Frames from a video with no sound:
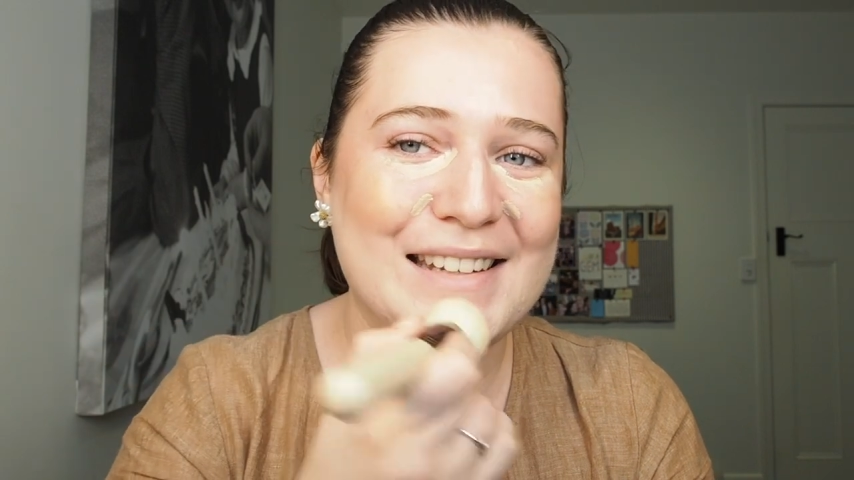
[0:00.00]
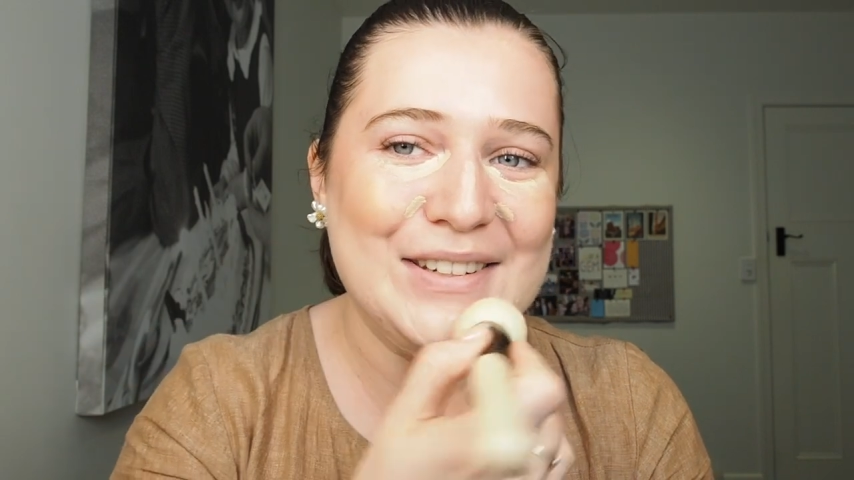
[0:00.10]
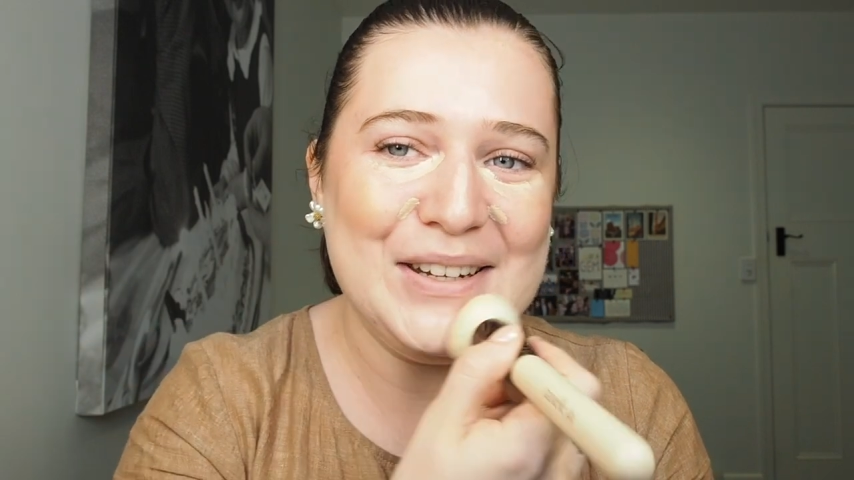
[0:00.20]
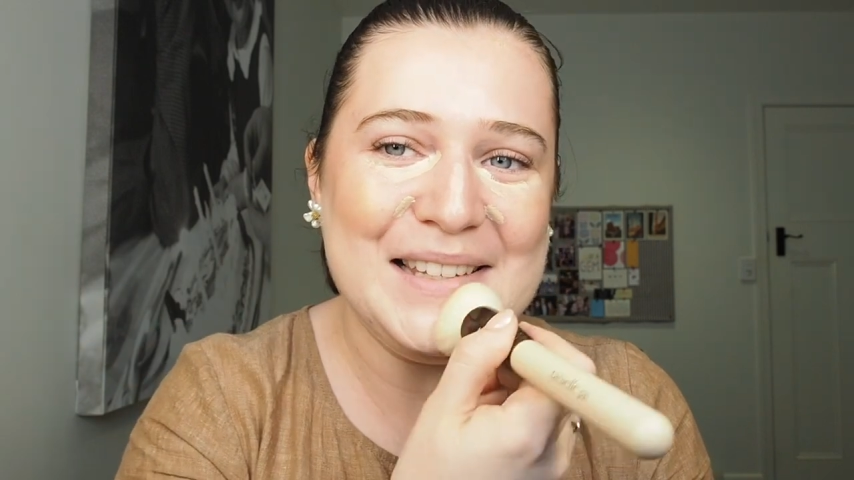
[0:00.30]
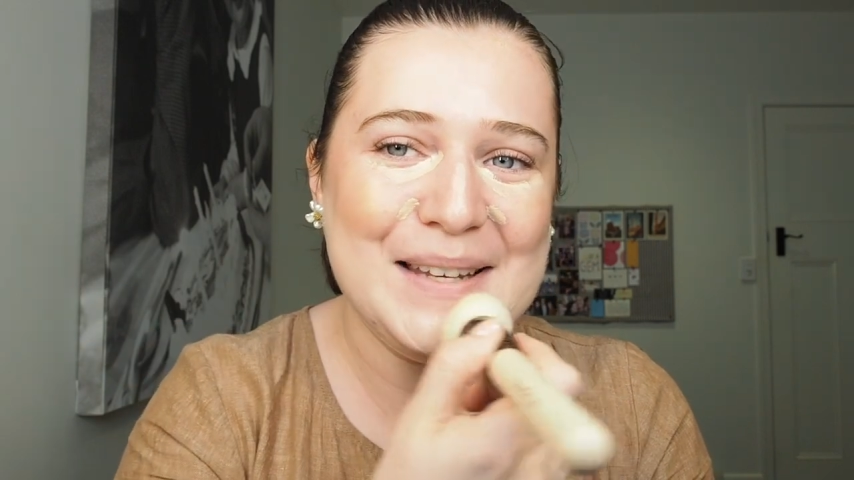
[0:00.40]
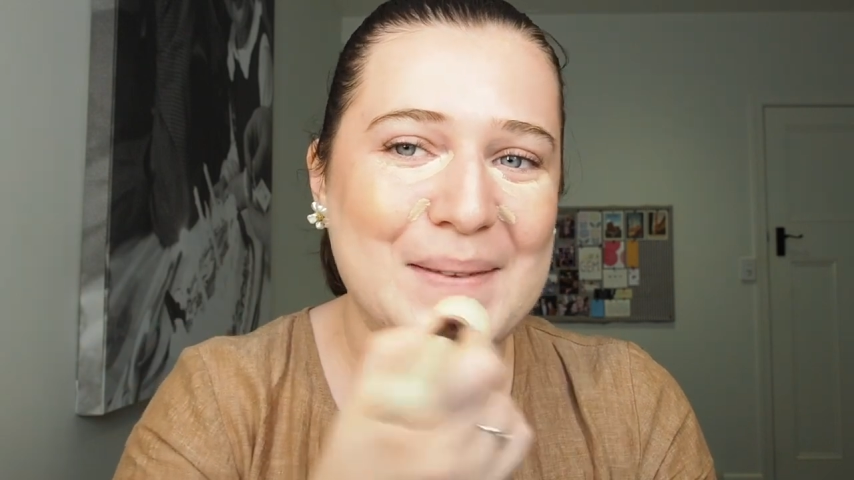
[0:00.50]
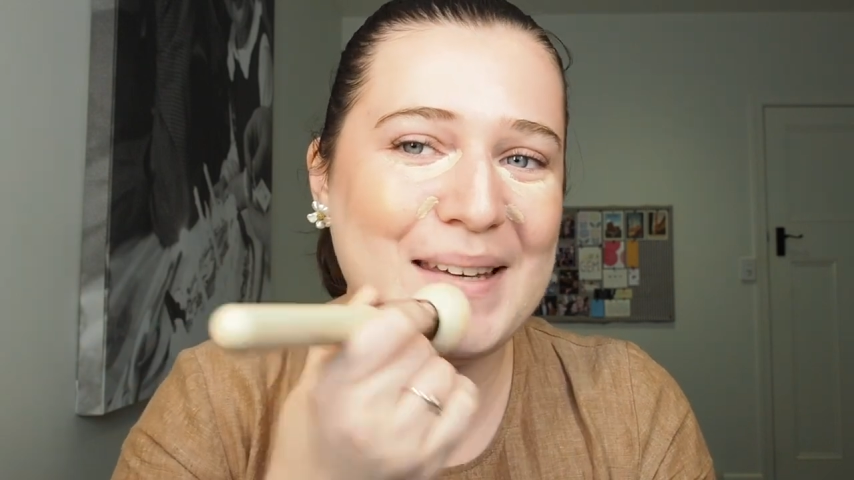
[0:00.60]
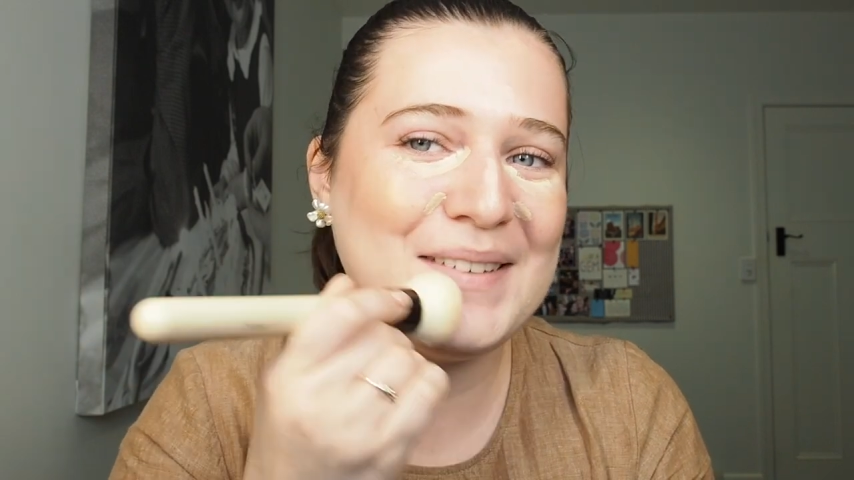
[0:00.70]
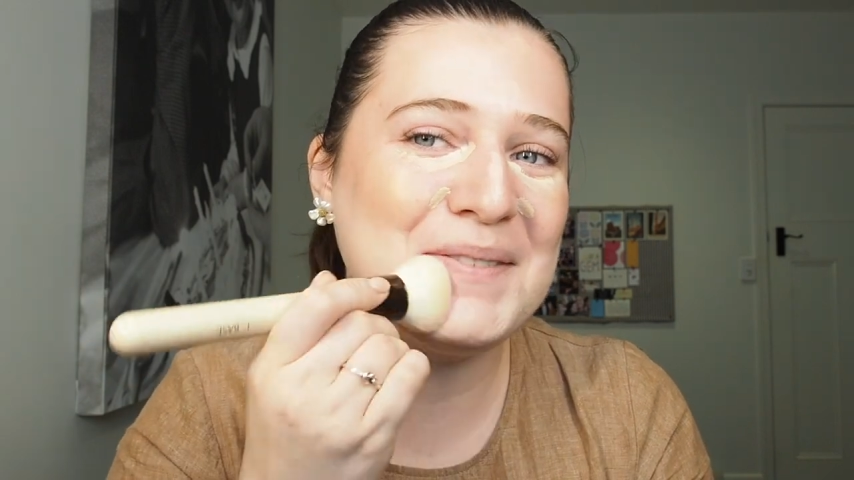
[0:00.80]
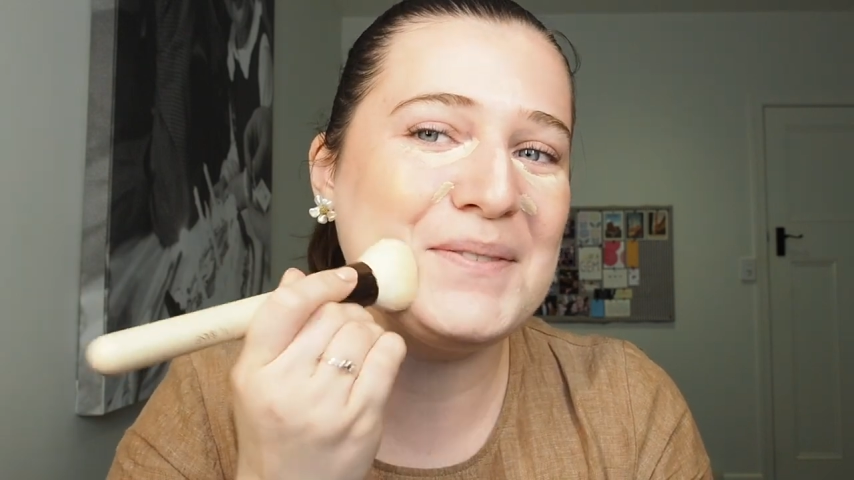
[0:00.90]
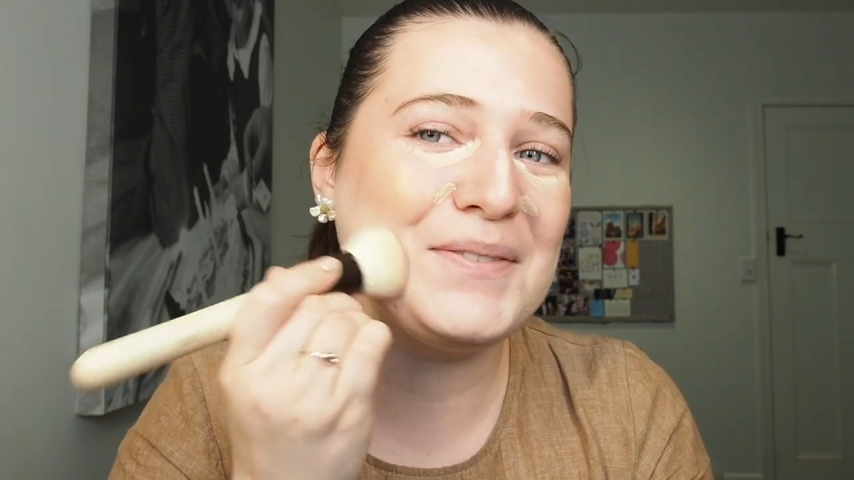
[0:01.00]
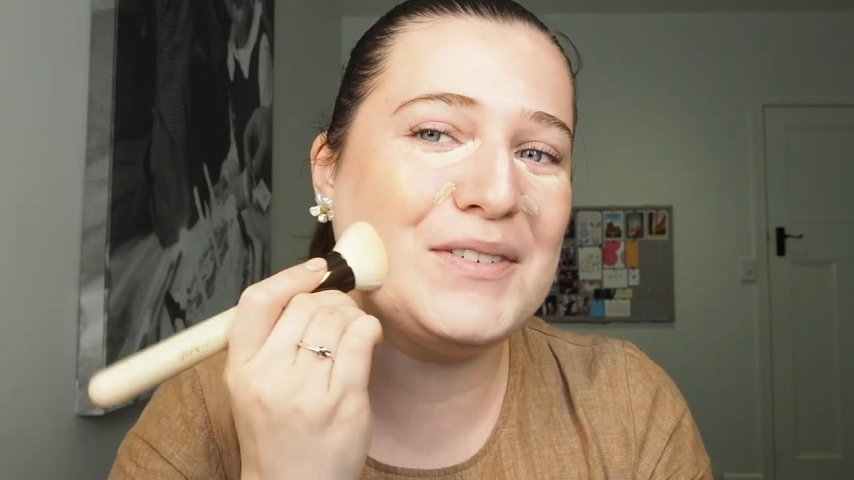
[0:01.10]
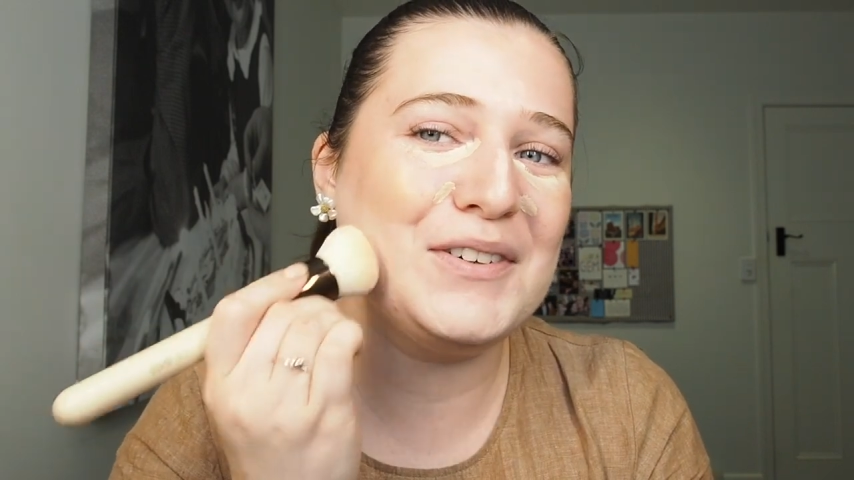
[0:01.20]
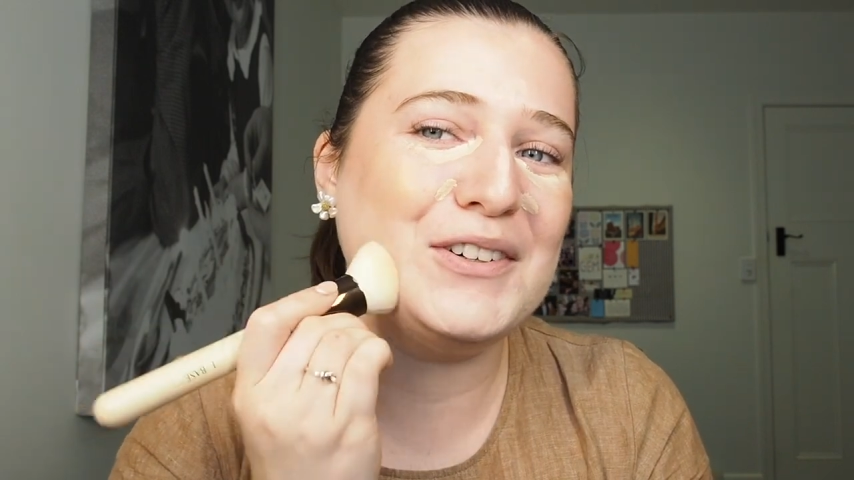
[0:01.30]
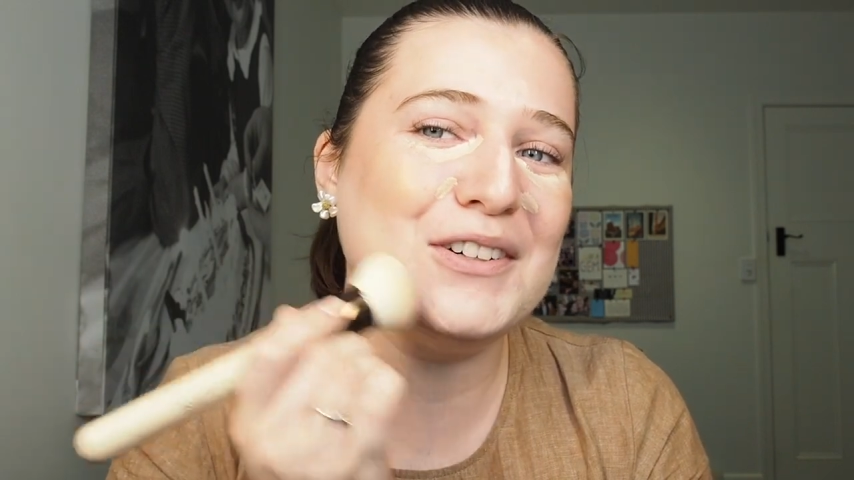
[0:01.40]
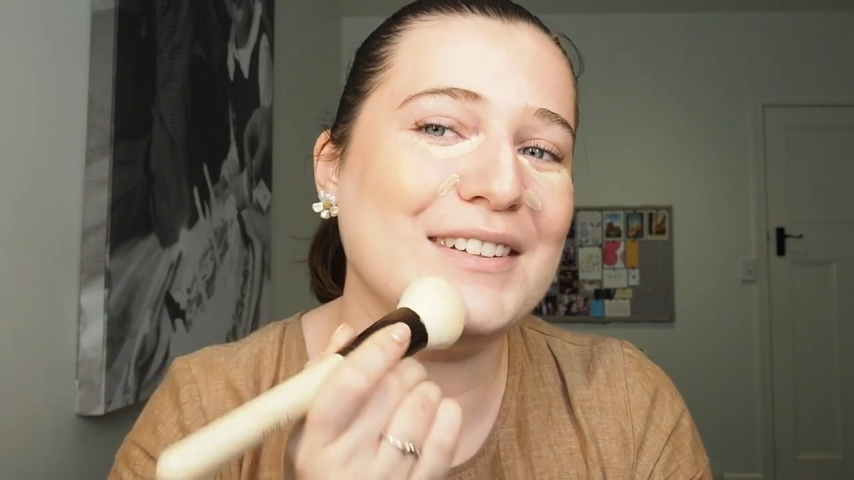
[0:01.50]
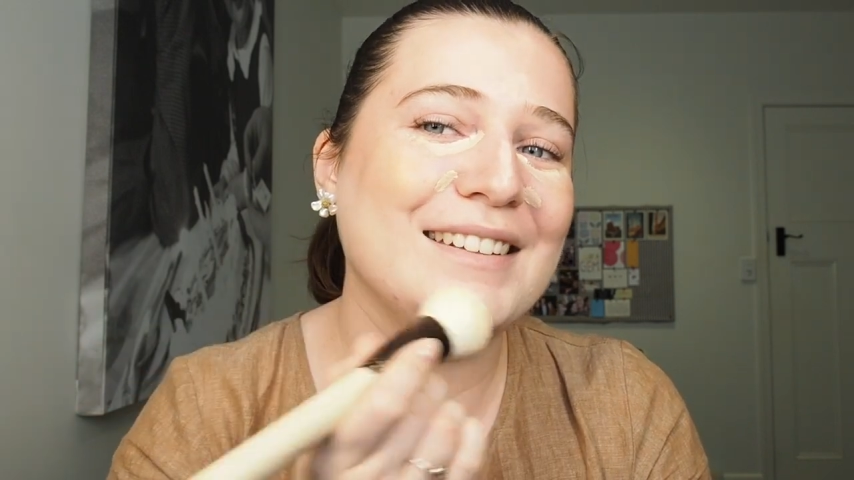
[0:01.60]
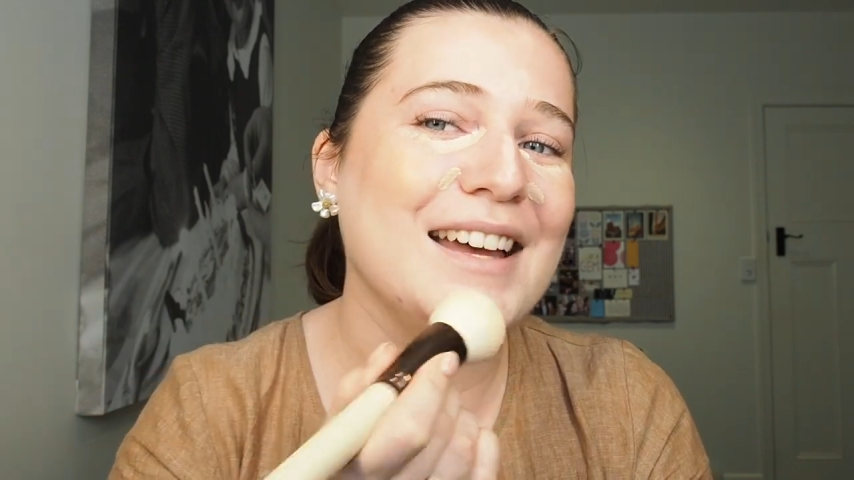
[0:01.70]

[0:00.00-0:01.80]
do something for